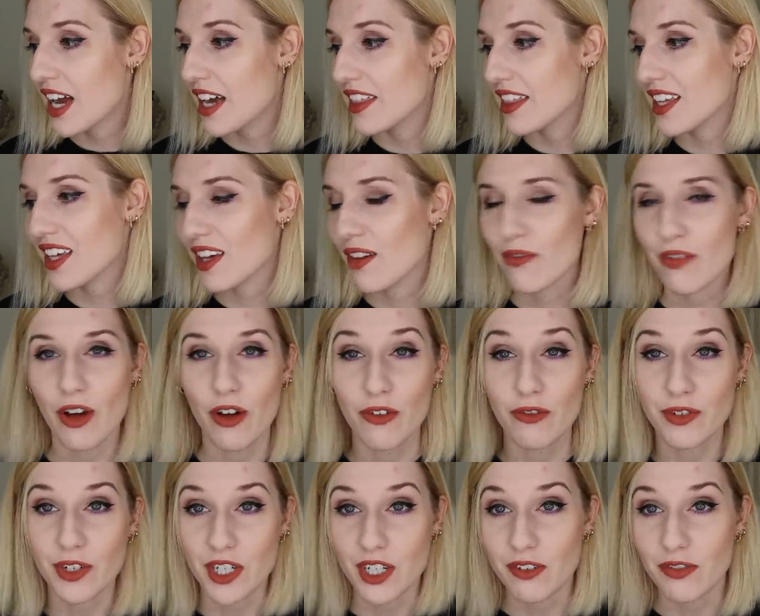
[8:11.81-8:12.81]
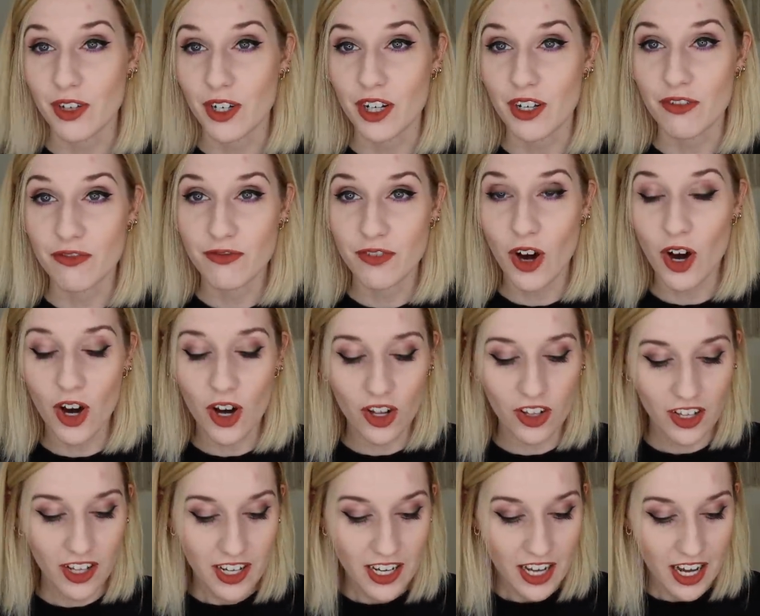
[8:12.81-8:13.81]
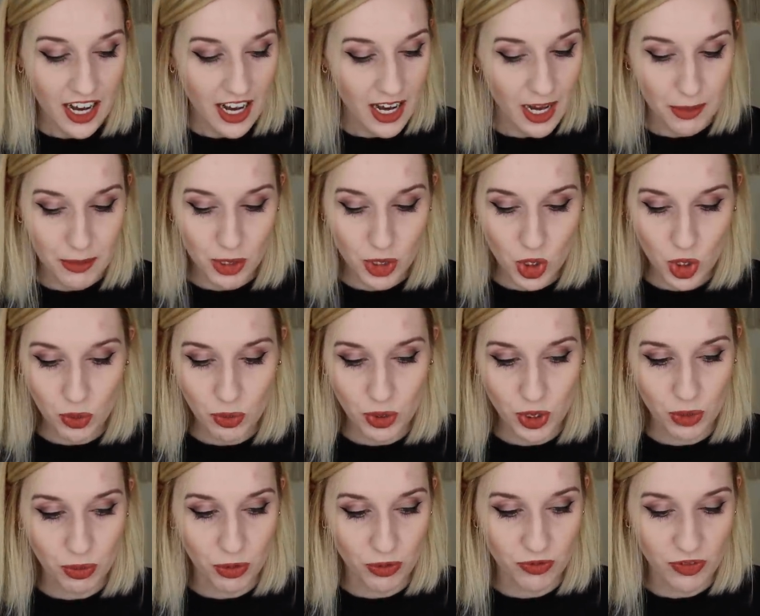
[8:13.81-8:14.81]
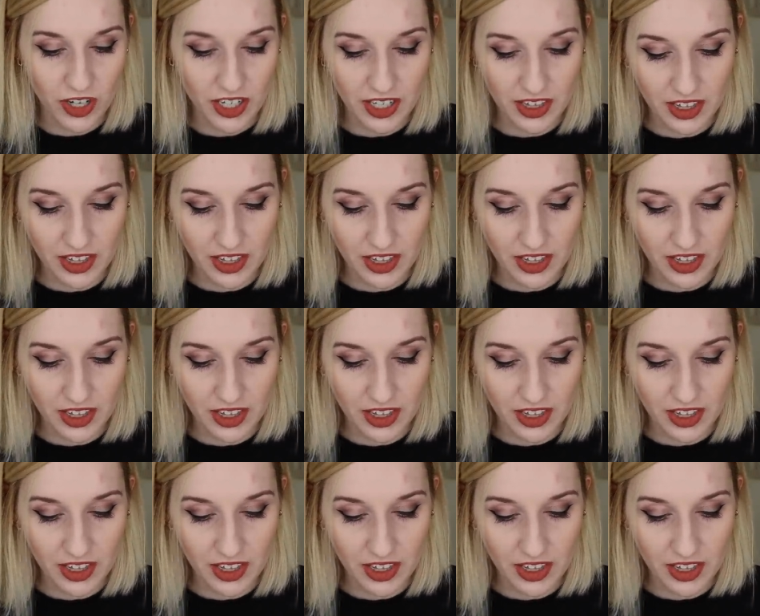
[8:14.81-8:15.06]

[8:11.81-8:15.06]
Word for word: I think it felt very, very fall, um, super duper fun.